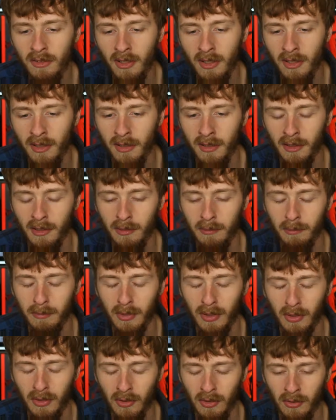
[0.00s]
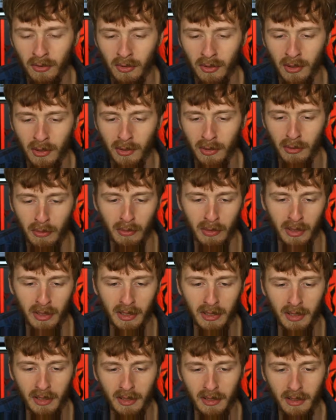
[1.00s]
um, so,
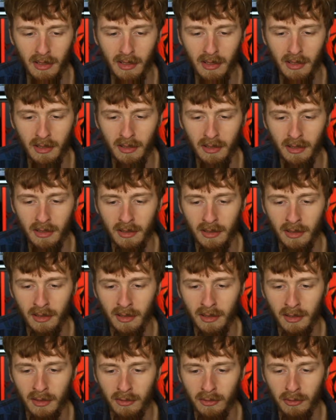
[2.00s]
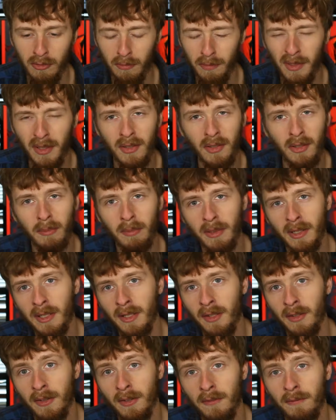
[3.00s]
uh, don't be
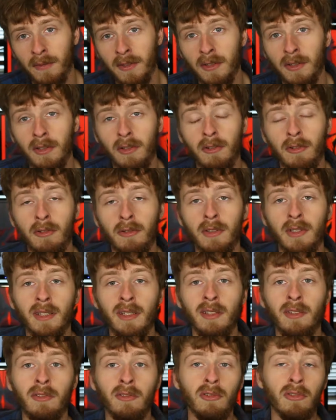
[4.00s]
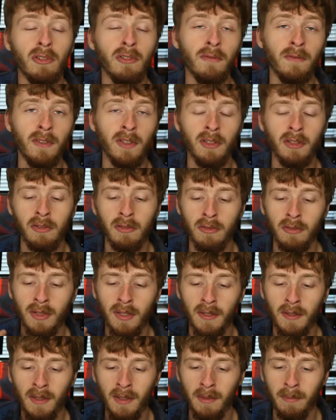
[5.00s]
surprised if you don't or if you don't
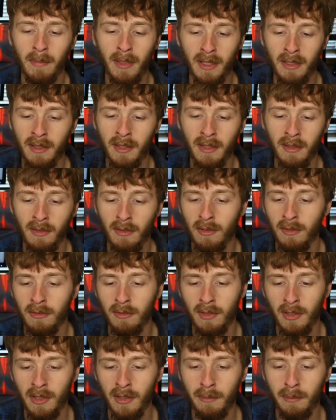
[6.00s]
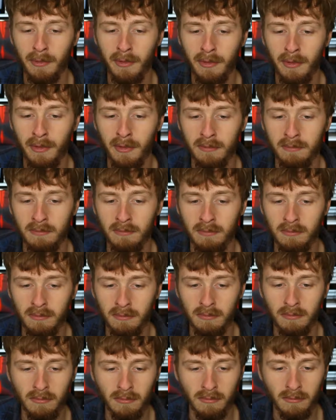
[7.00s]
see my next door neighbor
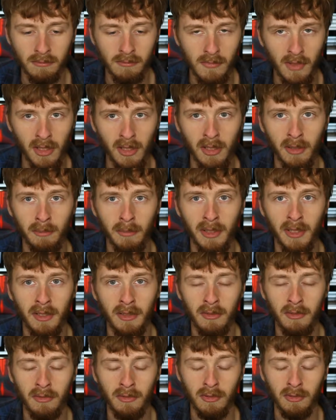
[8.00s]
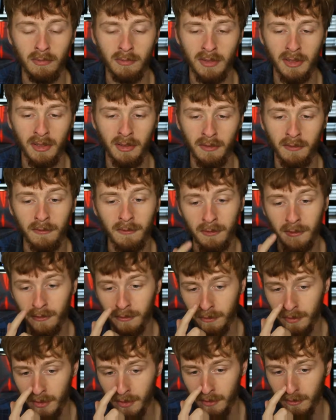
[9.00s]
on my YouTube channel for a
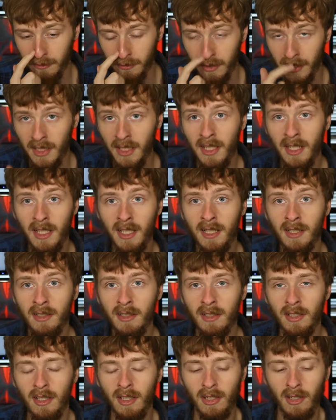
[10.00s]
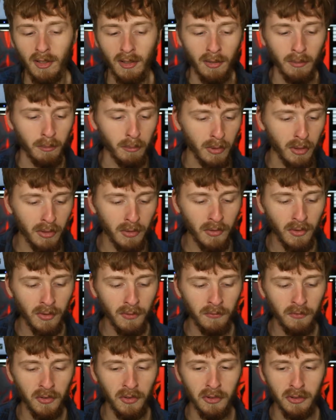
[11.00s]
while. And most
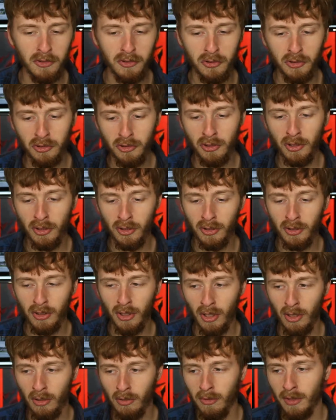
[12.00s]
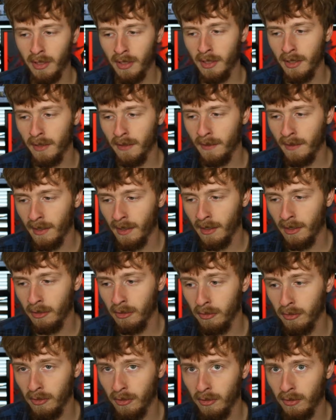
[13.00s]
of you should know his
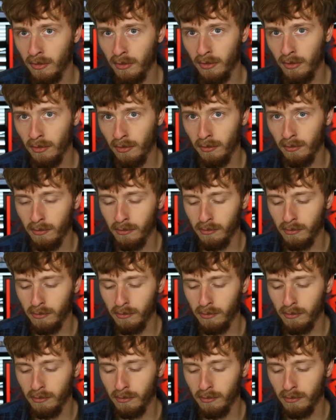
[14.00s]
house